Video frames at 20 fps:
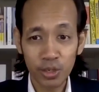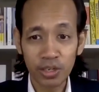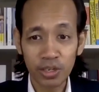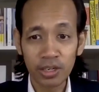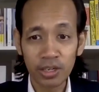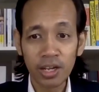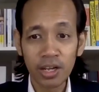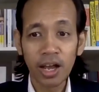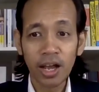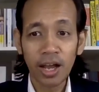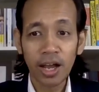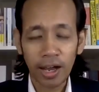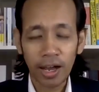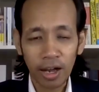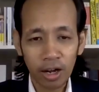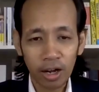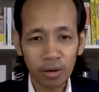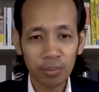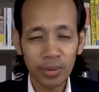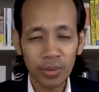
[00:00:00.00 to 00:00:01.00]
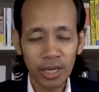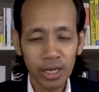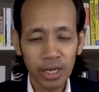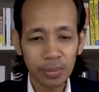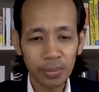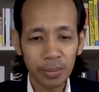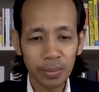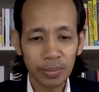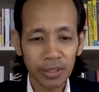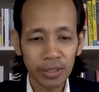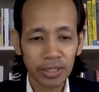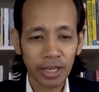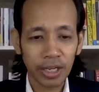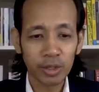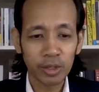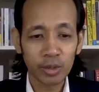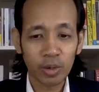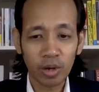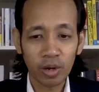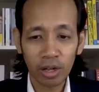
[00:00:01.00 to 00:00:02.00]
you, how many people
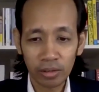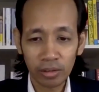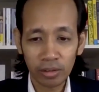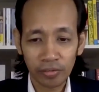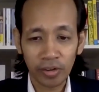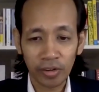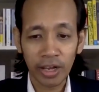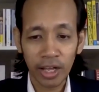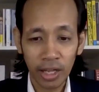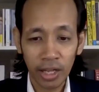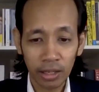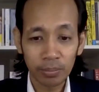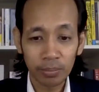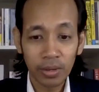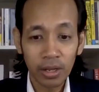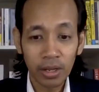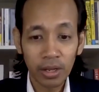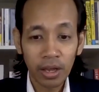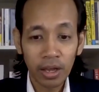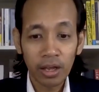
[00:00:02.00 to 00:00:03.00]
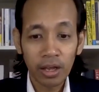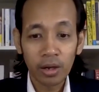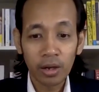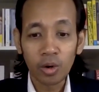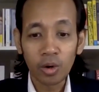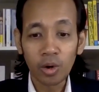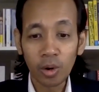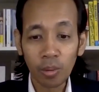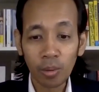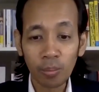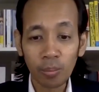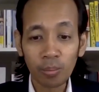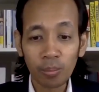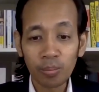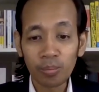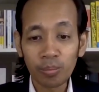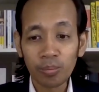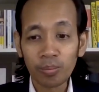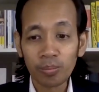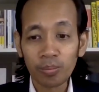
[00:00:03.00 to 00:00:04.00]
can you call for help?
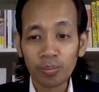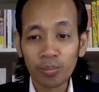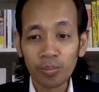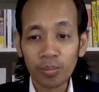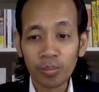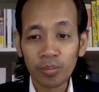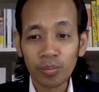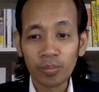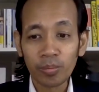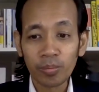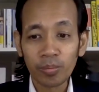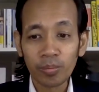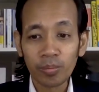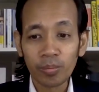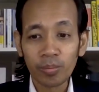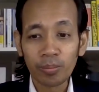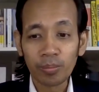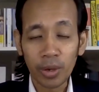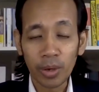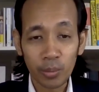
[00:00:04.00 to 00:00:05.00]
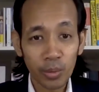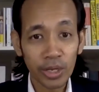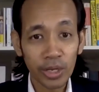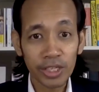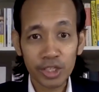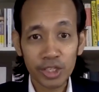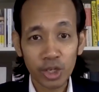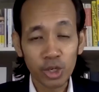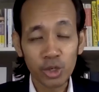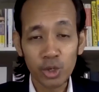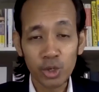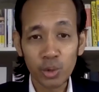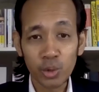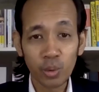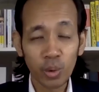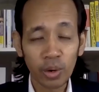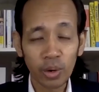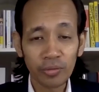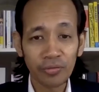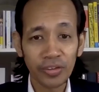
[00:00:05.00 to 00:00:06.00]
Whom by which
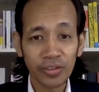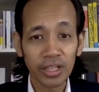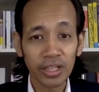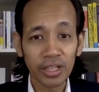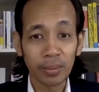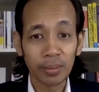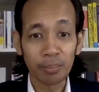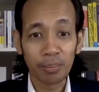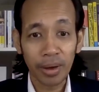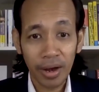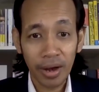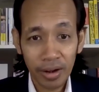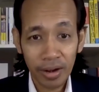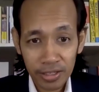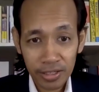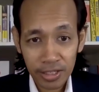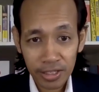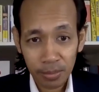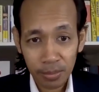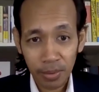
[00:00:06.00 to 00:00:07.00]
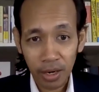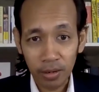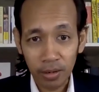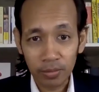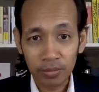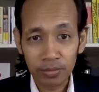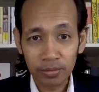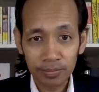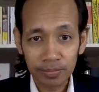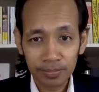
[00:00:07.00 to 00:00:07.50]
you won't feel embarrassed about?